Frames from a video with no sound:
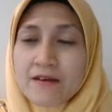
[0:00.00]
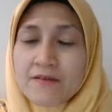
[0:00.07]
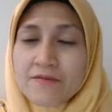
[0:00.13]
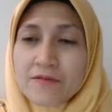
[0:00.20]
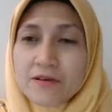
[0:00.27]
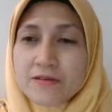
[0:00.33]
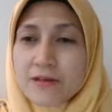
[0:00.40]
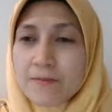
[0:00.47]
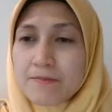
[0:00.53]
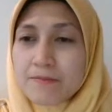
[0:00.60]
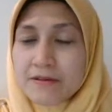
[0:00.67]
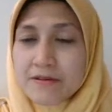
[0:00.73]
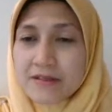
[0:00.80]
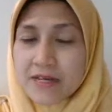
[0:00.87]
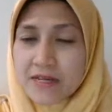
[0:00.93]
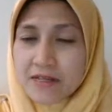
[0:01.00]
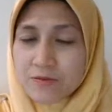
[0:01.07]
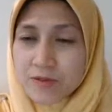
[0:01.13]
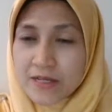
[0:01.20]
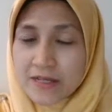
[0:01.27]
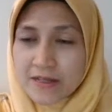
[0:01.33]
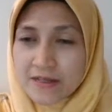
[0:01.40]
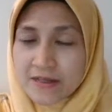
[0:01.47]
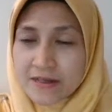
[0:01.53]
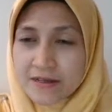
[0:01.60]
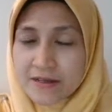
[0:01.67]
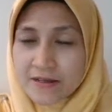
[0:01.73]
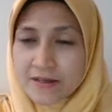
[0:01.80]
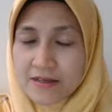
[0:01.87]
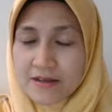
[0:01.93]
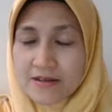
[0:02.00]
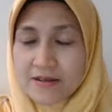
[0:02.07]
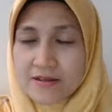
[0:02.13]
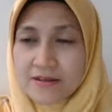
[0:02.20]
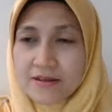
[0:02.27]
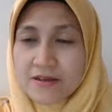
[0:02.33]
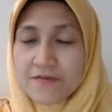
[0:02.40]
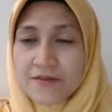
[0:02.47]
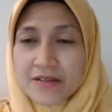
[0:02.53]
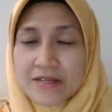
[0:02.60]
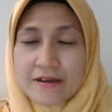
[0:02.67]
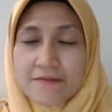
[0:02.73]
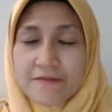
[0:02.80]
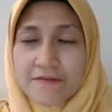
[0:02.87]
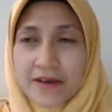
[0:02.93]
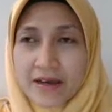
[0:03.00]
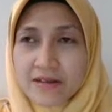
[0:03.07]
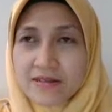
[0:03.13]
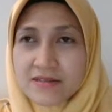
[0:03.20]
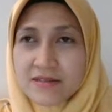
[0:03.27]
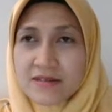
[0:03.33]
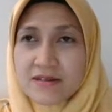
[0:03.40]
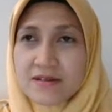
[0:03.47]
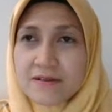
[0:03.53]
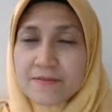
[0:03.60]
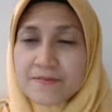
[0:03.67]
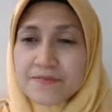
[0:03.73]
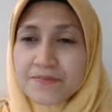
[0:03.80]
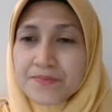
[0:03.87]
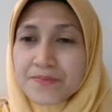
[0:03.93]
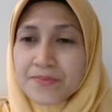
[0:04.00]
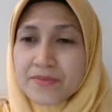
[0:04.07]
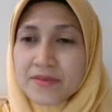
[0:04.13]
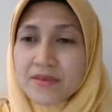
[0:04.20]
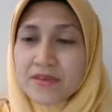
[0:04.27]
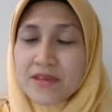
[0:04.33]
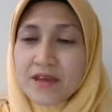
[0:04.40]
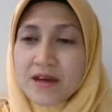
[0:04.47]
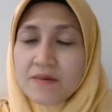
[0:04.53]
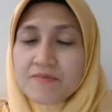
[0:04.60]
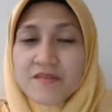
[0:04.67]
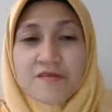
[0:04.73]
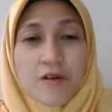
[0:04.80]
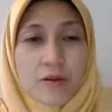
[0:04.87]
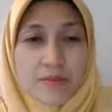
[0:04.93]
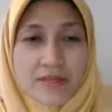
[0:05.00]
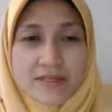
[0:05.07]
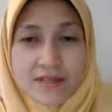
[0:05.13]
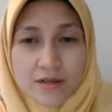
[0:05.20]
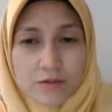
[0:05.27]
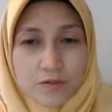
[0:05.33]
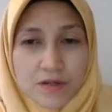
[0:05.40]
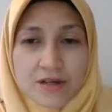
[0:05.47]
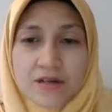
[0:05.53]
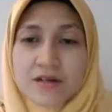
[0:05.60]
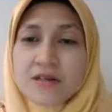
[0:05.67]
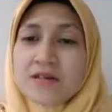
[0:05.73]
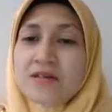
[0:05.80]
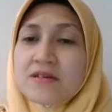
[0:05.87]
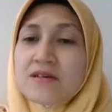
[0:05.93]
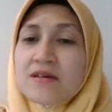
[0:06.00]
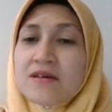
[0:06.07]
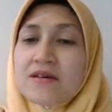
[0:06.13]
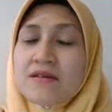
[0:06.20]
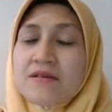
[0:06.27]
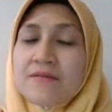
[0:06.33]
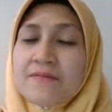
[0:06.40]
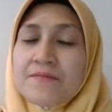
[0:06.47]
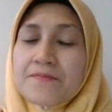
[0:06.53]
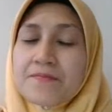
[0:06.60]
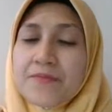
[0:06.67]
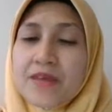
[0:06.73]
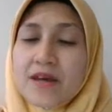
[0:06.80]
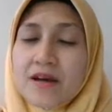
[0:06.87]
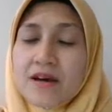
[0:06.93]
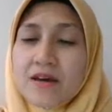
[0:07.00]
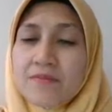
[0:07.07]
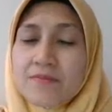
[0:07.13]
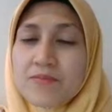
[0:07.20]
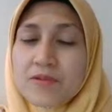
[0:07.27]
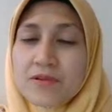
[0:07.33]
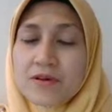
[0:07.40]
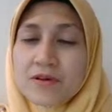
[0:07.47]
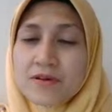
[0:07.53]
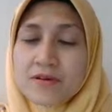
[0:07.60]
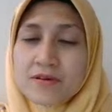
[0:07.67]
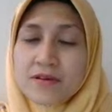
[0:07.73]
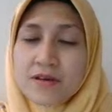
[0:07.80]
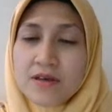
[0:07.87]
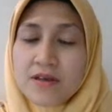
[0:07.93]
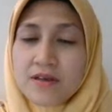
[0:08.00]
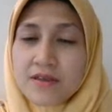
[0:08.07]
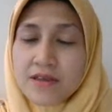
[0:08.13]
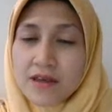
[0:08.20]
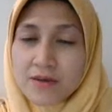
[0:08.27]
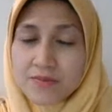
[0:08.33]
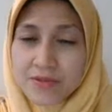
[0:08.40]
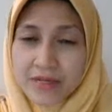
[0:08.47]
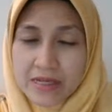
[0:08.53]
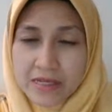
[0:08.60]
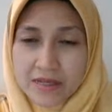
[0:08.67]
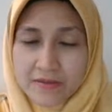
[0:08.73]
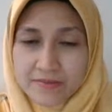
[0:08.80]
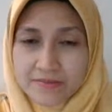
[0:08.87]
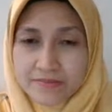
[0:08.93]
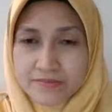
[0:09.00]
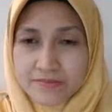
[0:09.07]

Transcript: for example, it will if it affect their performance at work, they're being